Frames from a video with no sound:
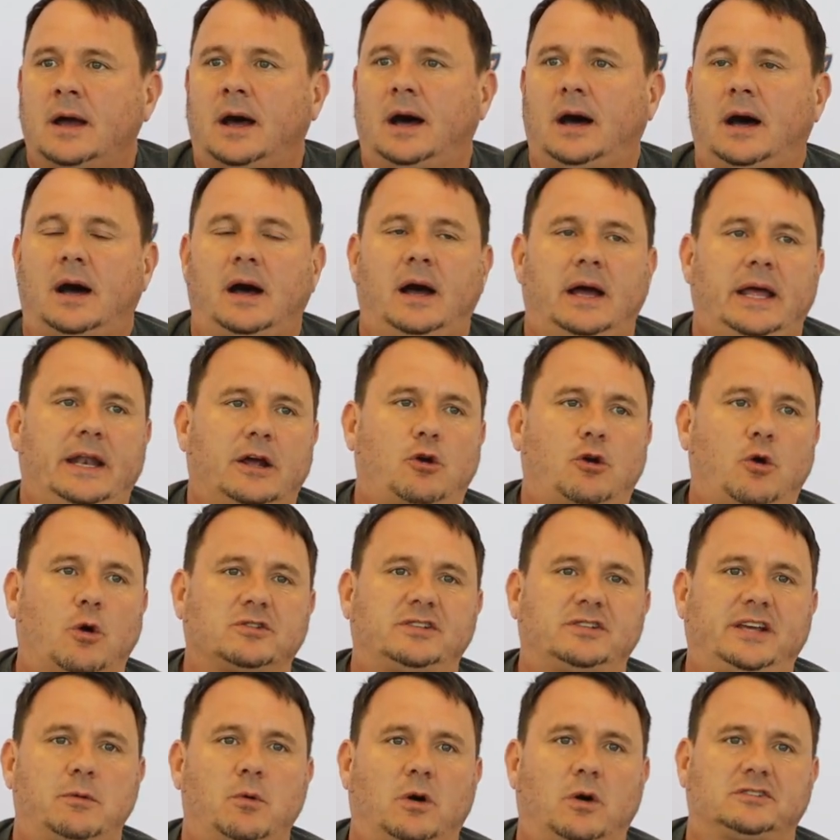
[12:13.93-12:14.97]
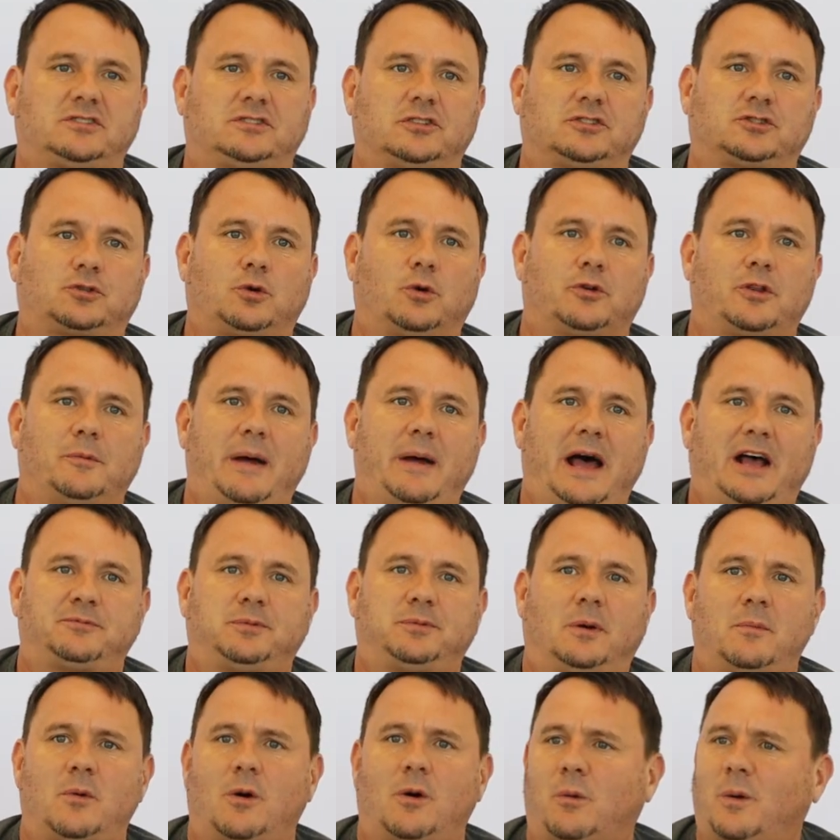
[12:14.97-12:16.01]
And, of course, he wants to score the
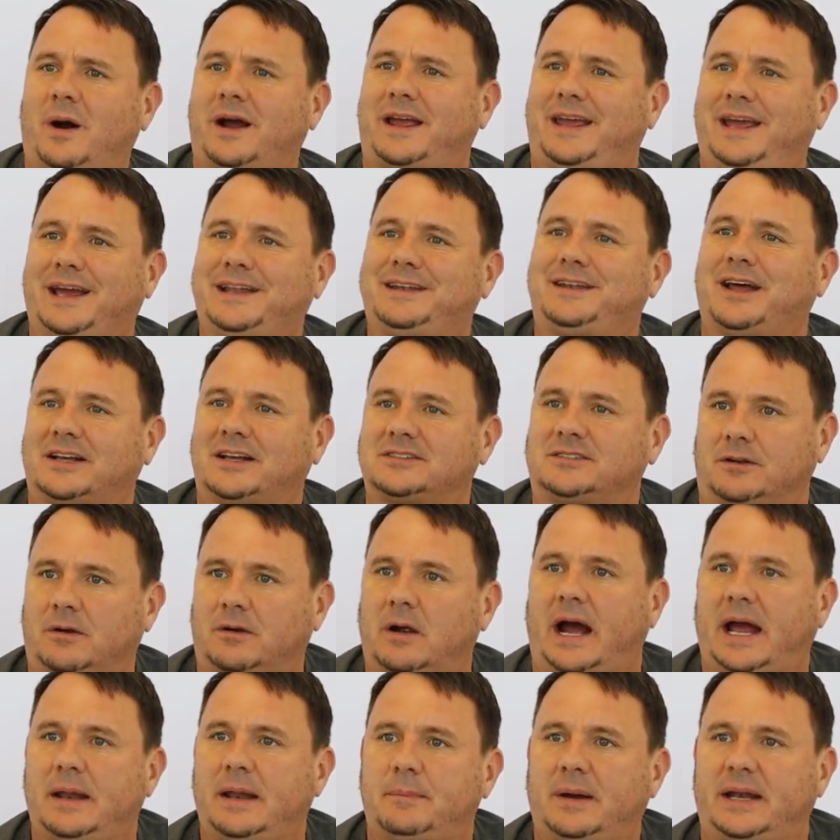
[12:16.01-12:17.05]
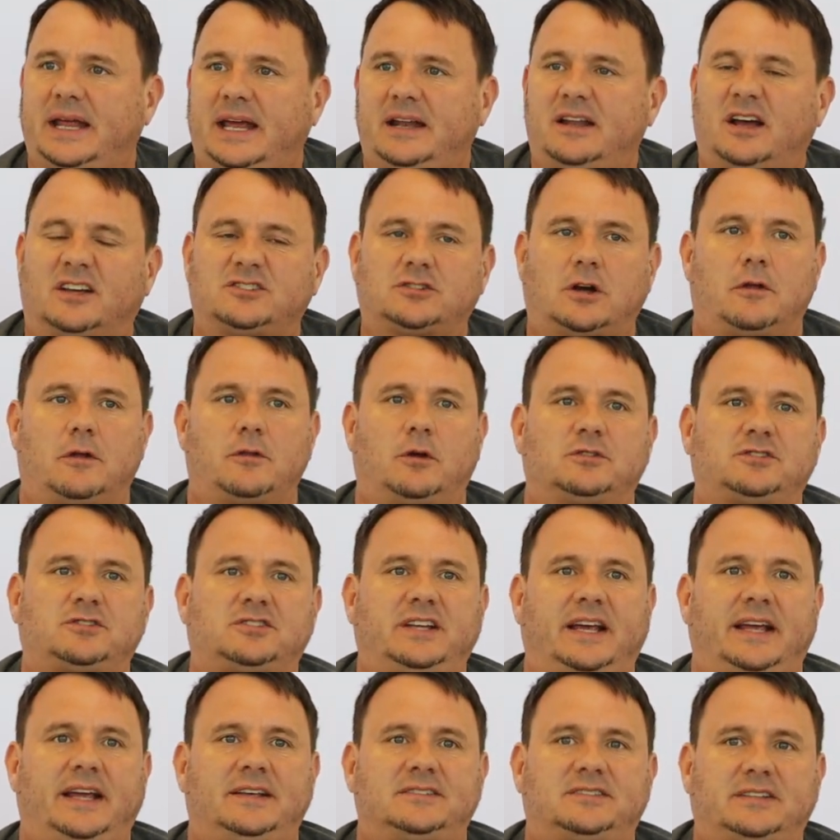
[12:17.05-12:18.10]
basketball more. What kid doesn't, right? But he does all those
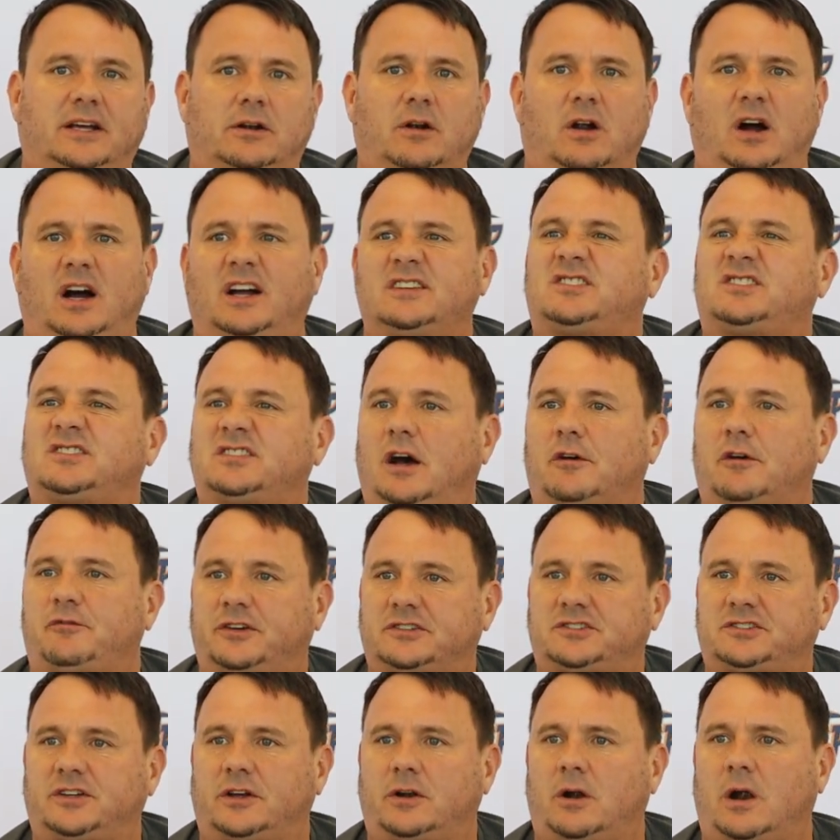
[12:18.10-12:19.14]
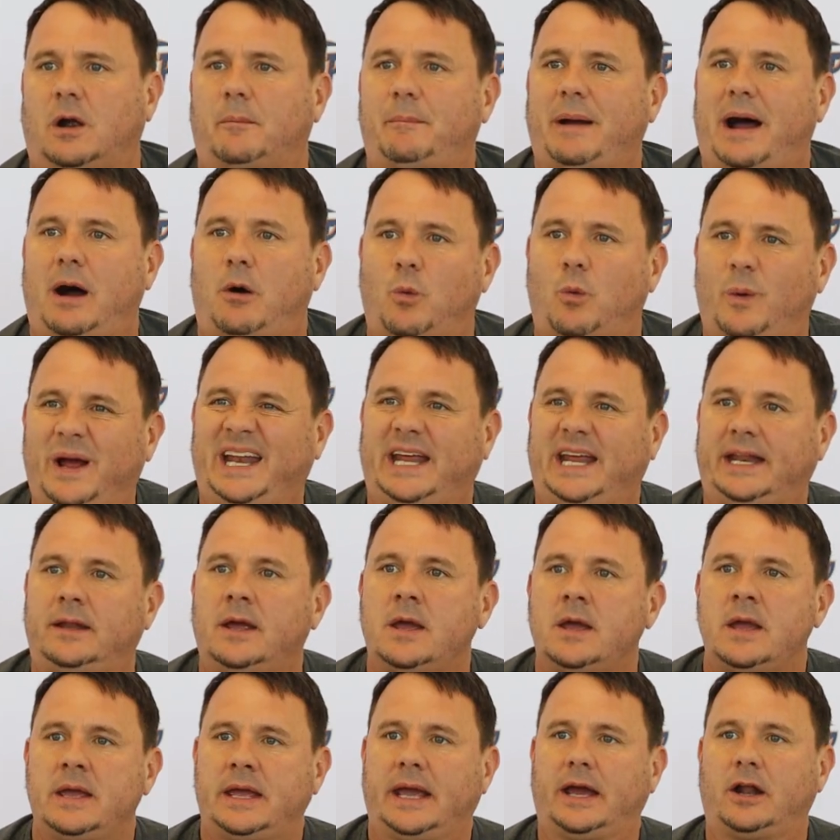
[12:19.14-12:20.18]
things that are unselfish, that are about winning
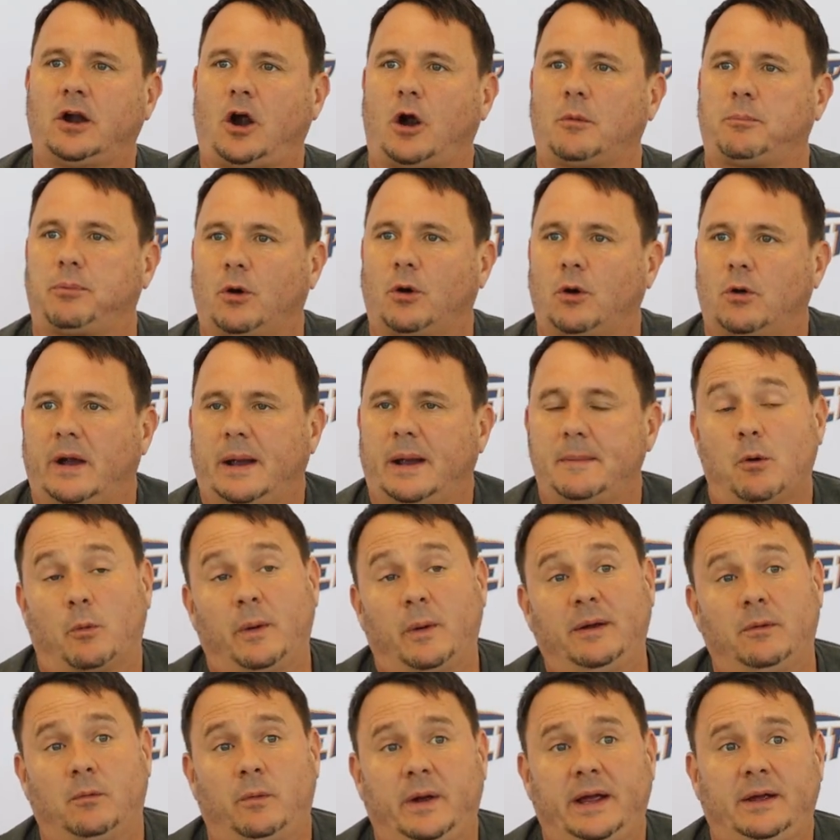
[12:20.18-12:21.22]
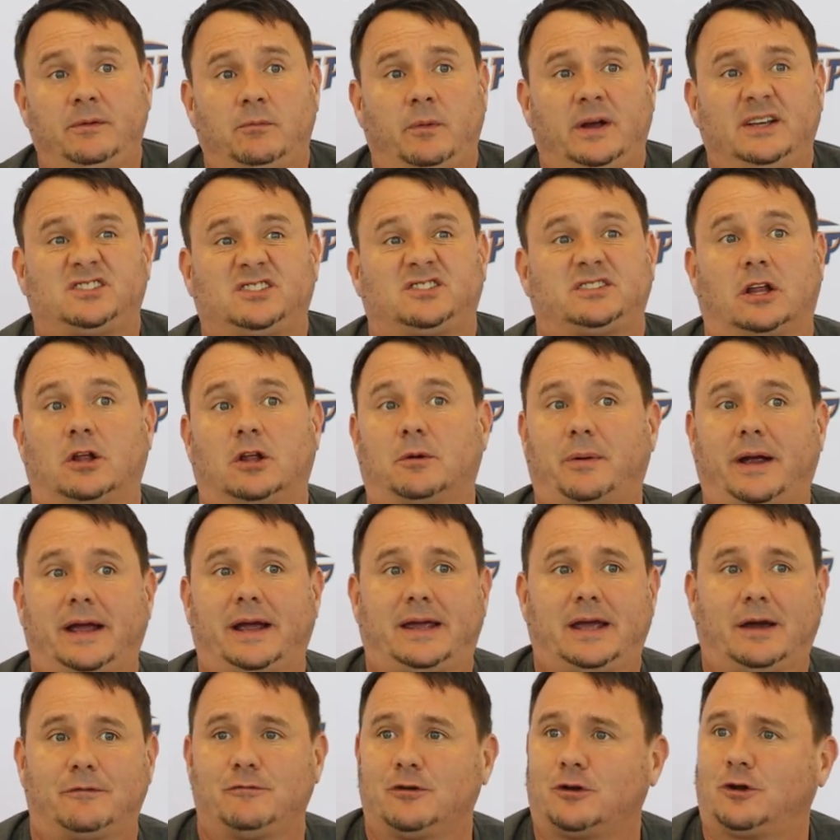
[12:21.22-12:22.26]
in our program, and we
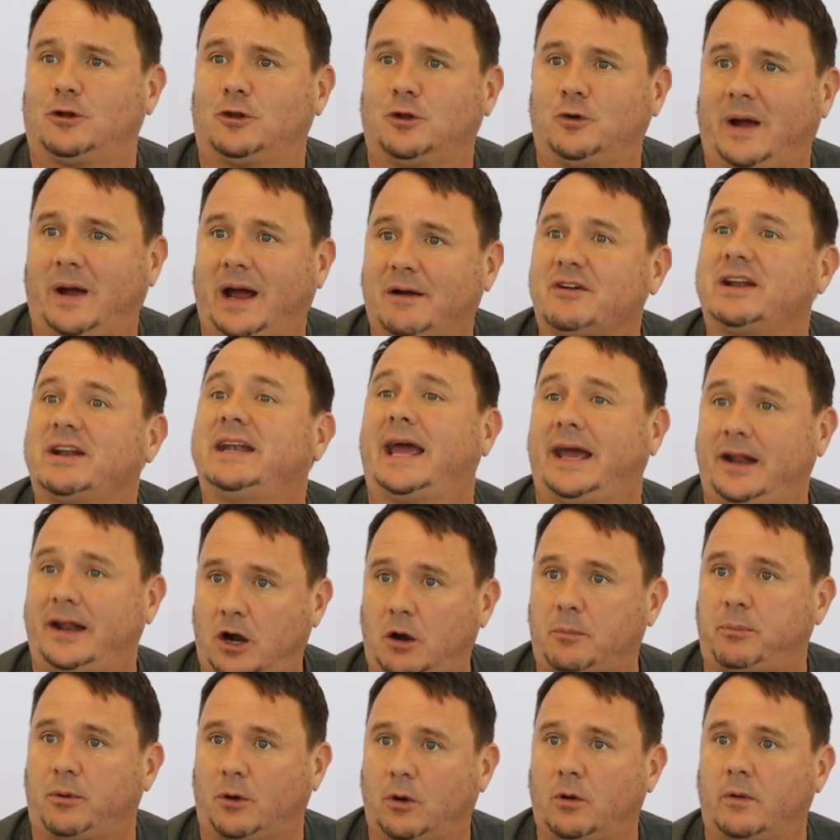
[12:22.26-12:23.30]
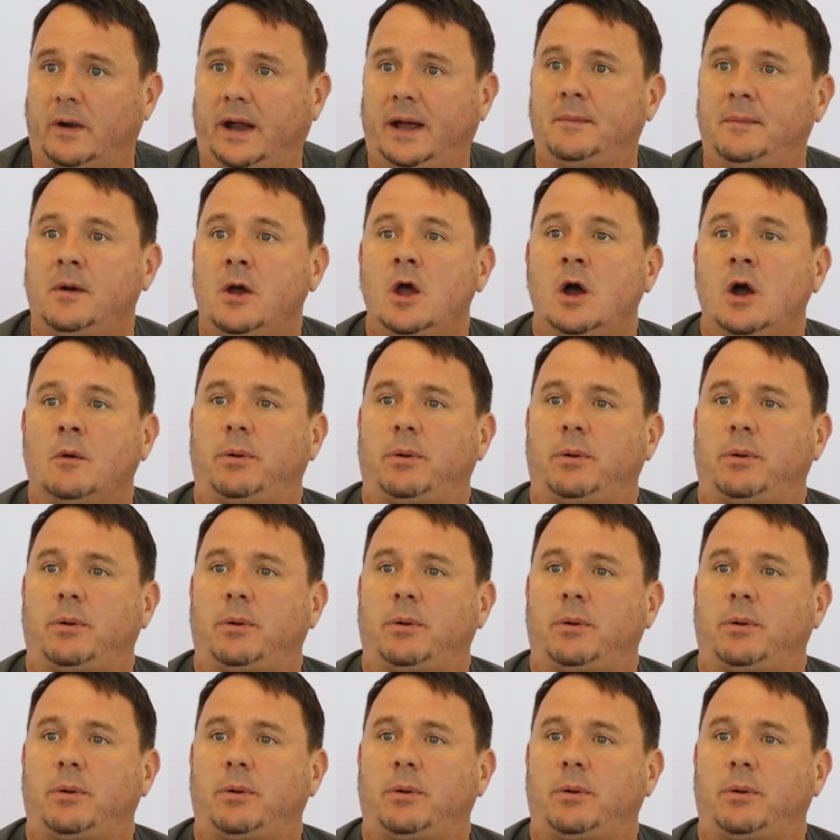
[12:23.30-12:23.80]
celebrate Kevin Kalu every day in our program.